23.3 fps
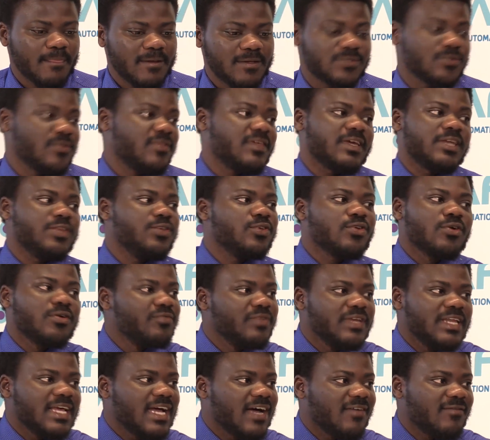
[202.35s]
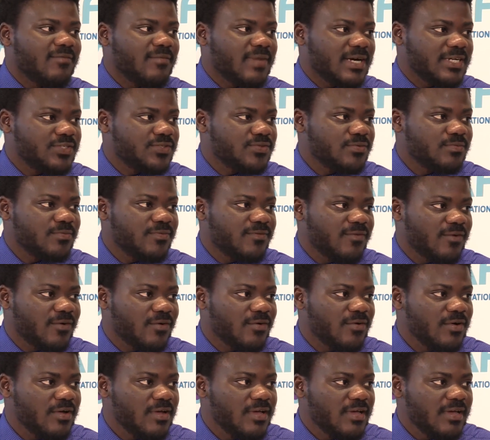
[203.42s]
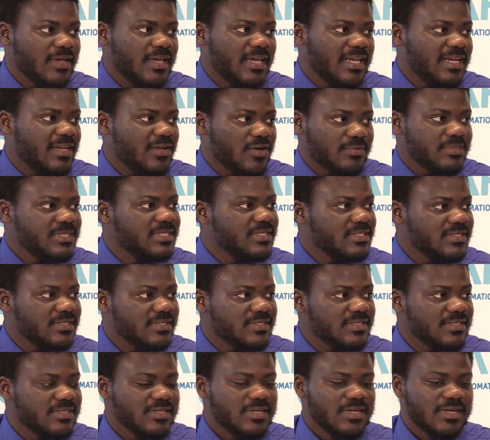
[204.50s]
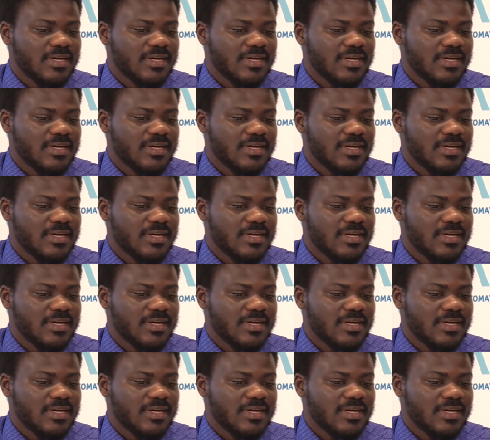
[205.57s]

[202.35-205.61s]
So then you don't really have much room for any options.